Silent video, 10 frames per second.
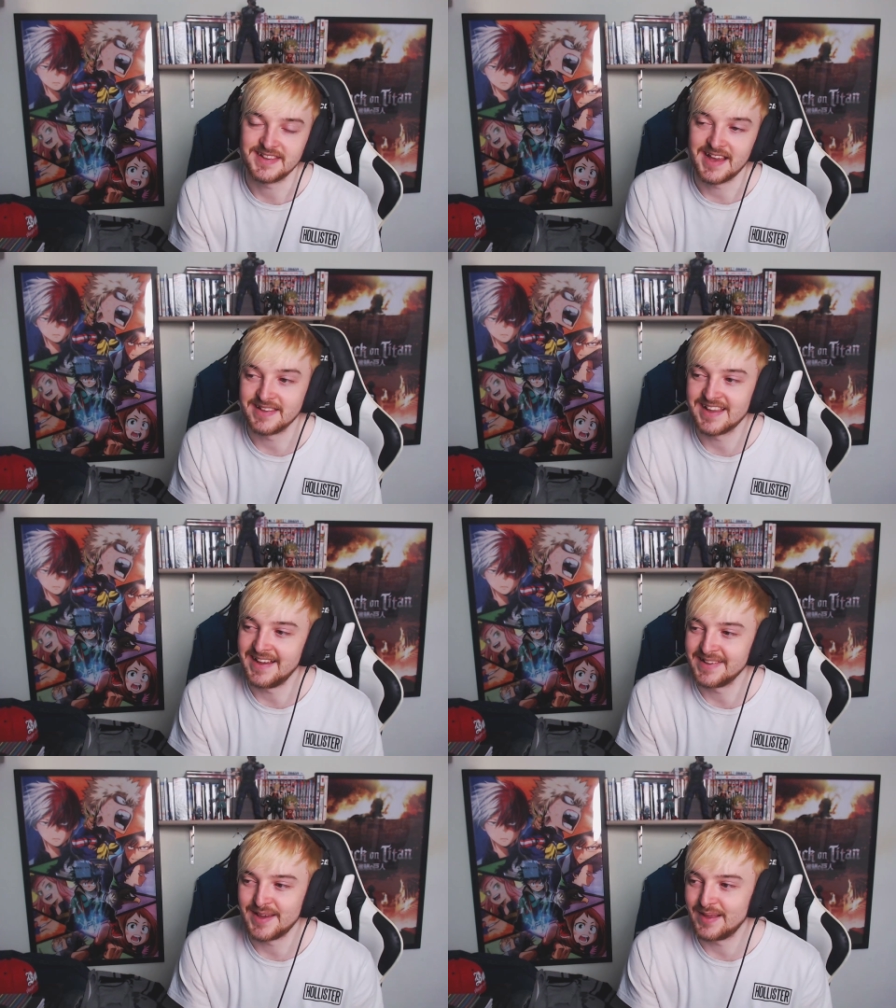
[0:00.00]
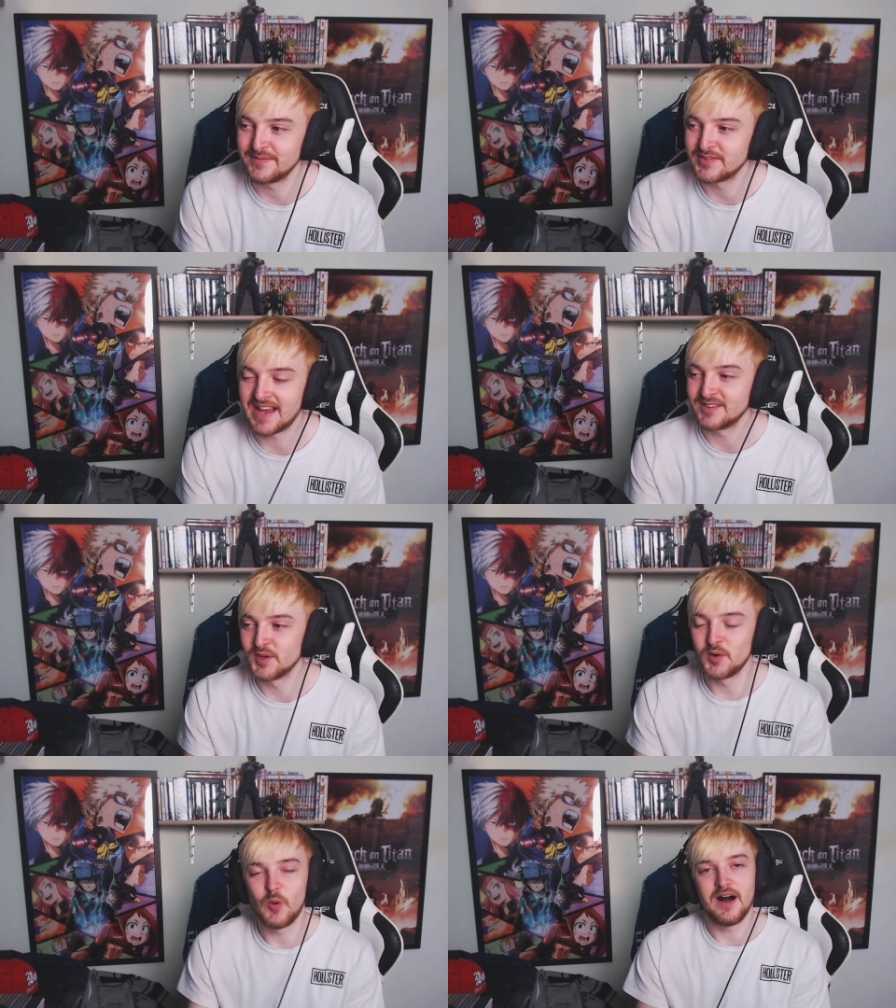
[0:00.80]
I, I, I, I don't
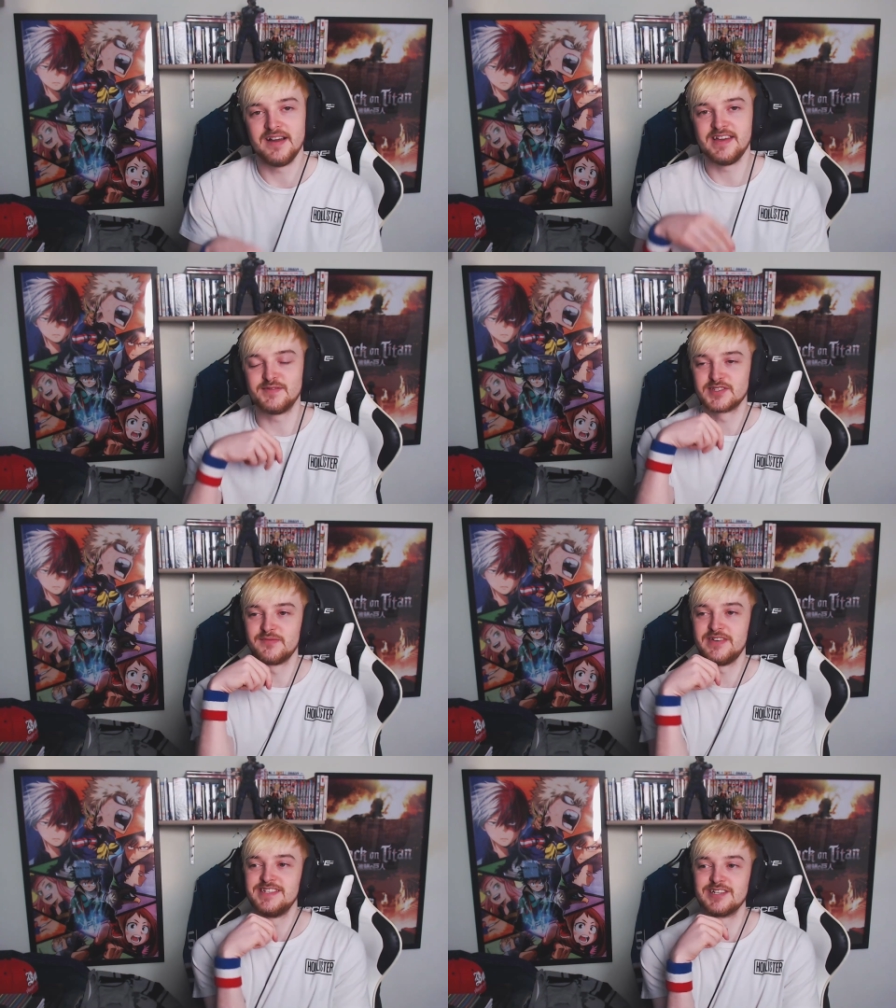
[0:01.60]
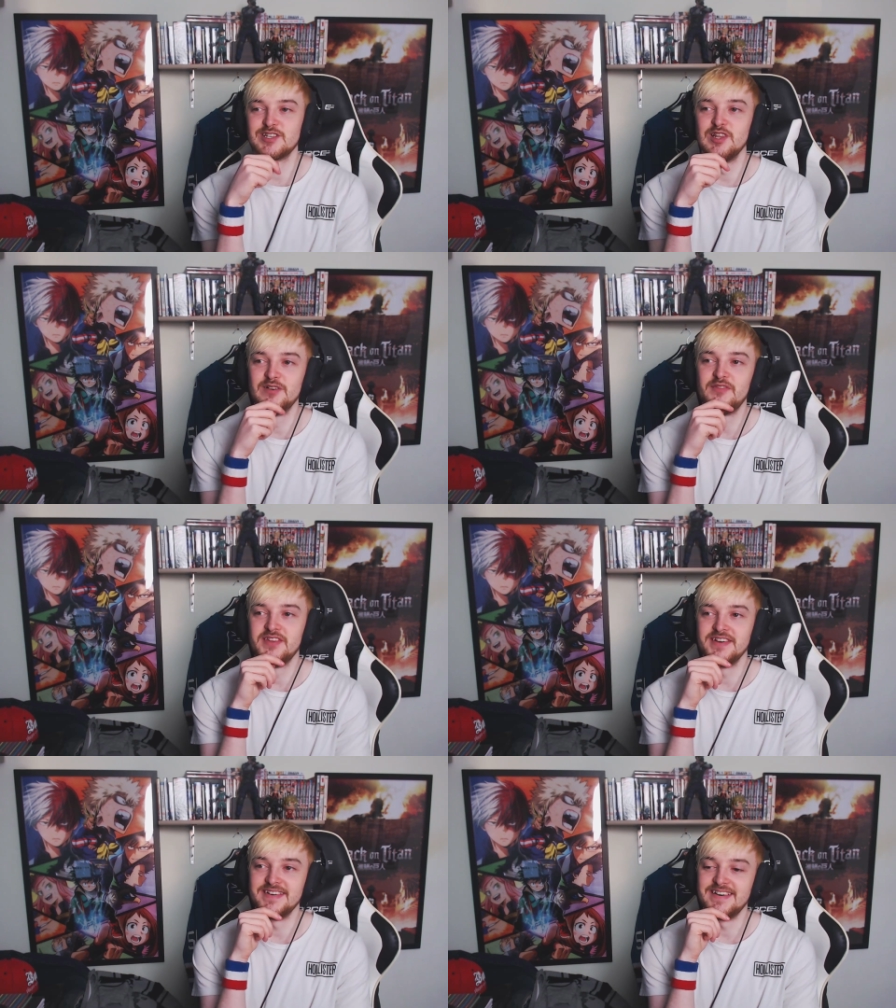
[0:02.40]
know why, for some reason I just love
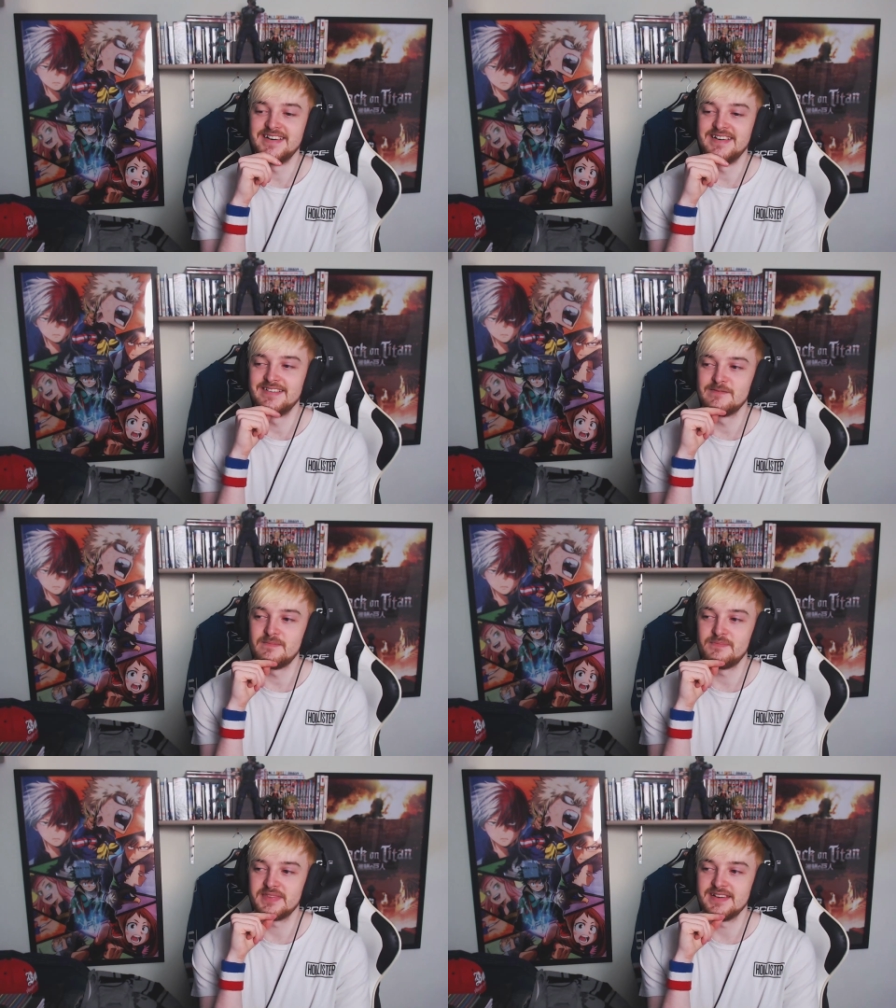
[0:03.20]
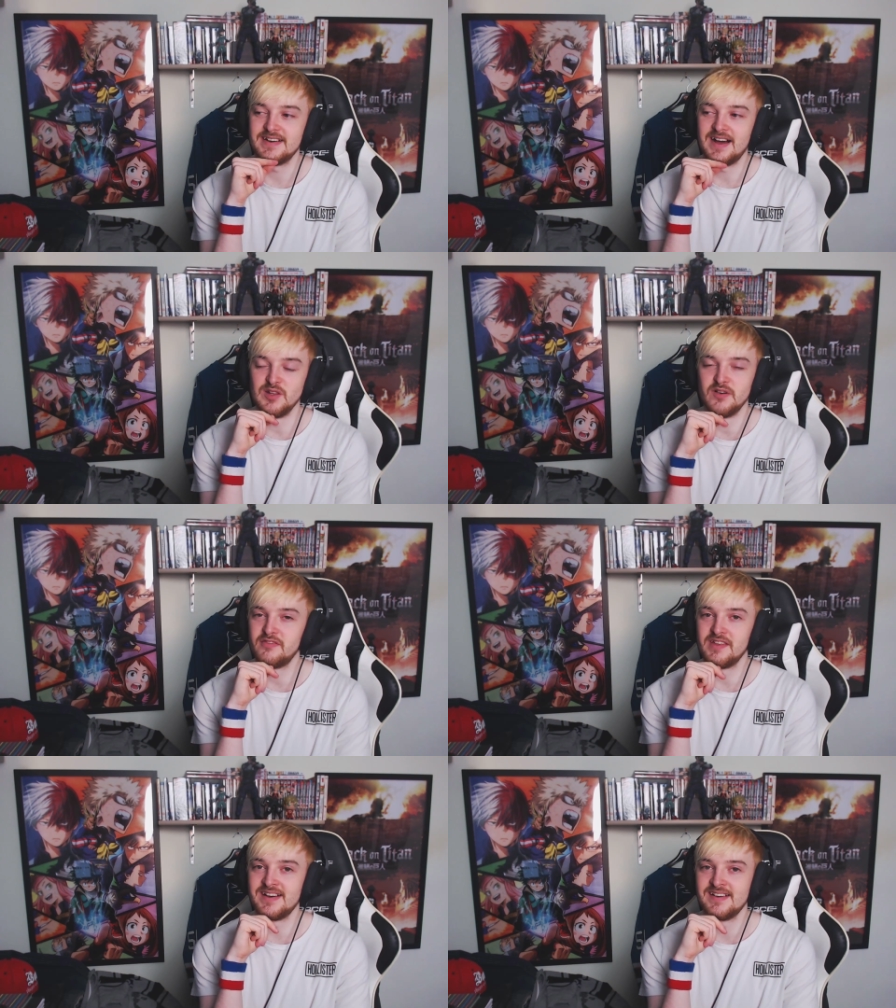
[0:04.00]
the, I love
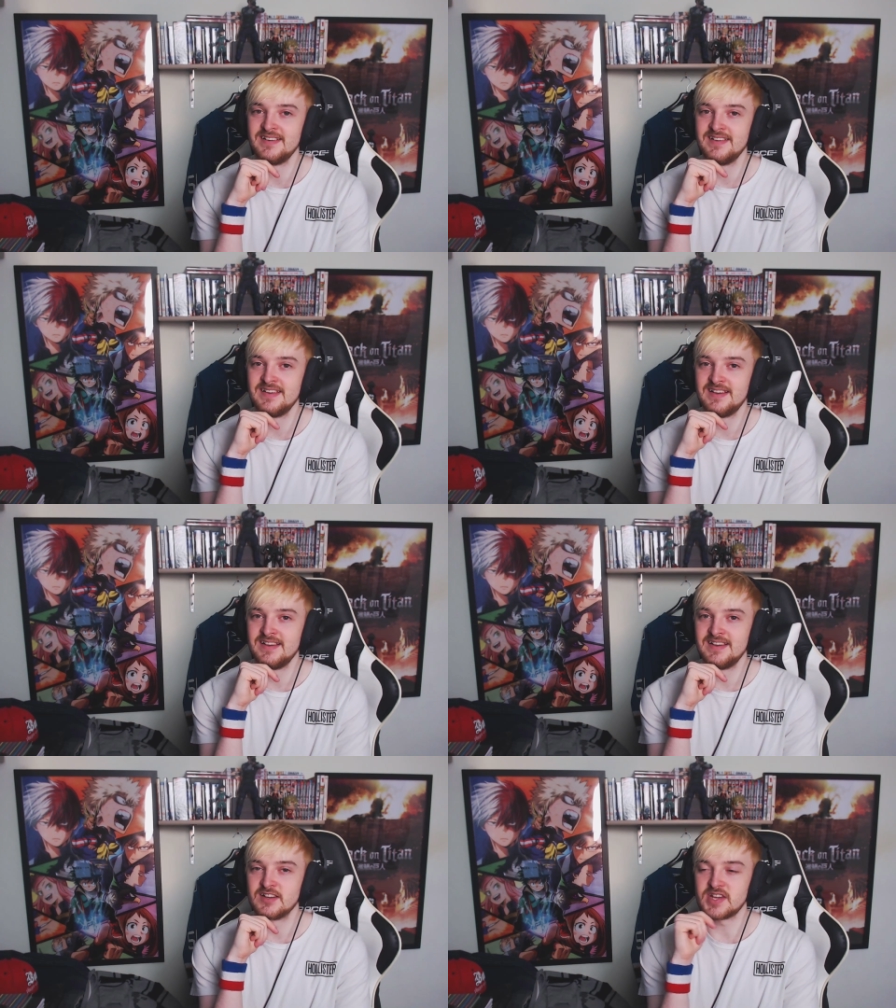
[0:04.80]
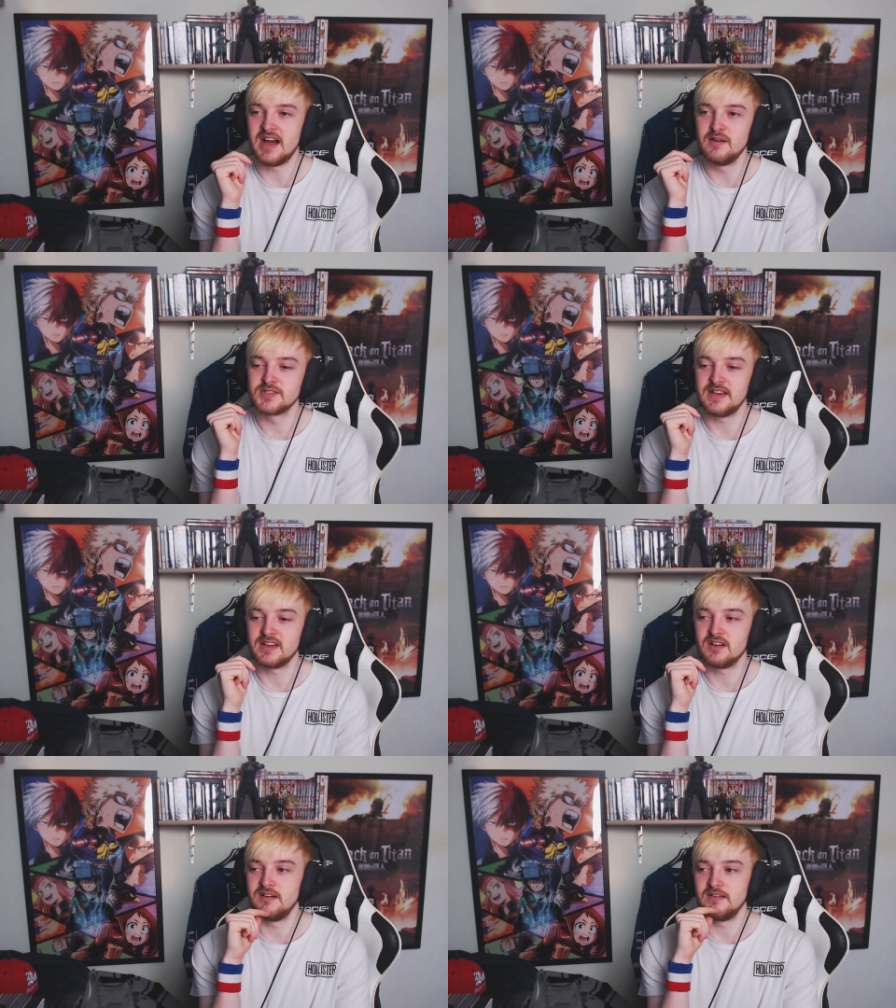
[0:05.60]
that, because I was
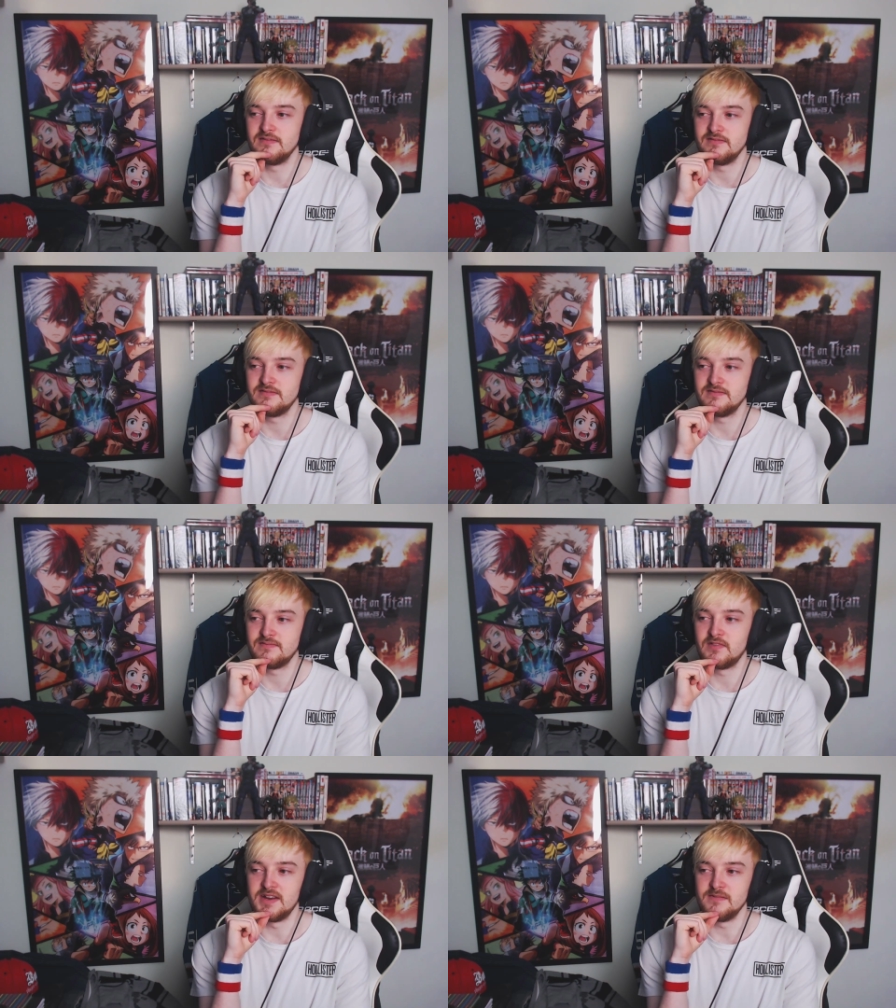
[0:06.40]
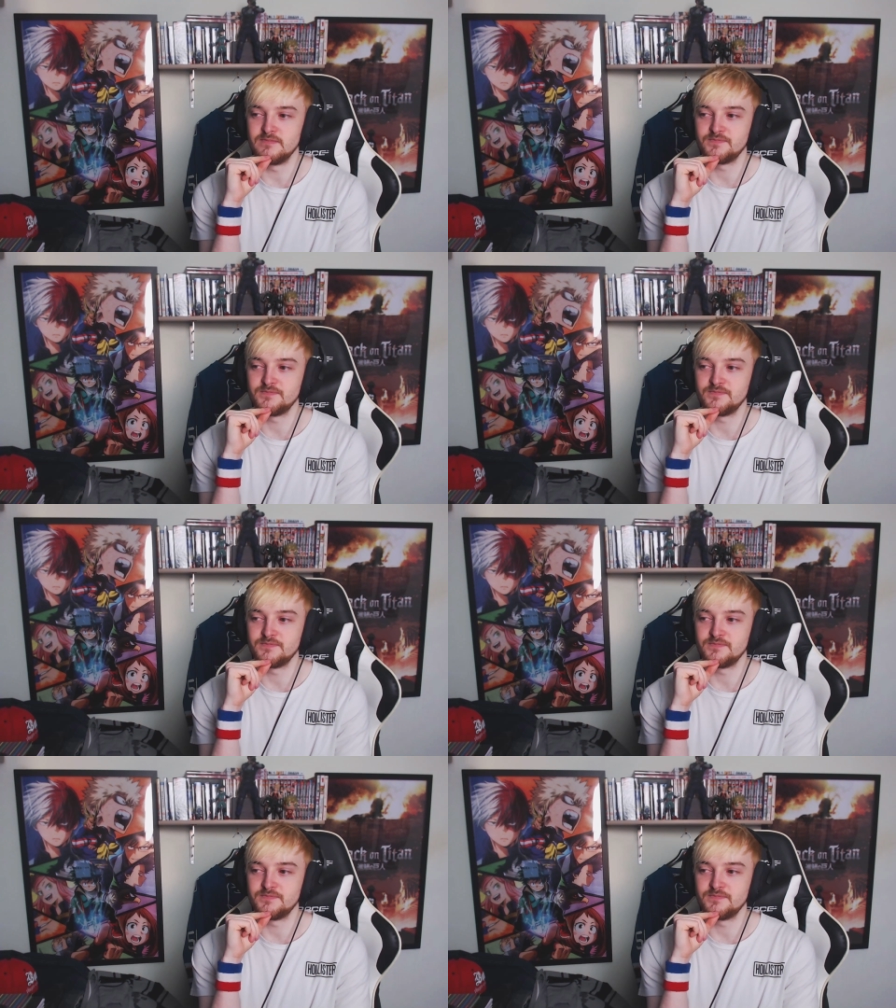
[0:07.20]
like, oh, right,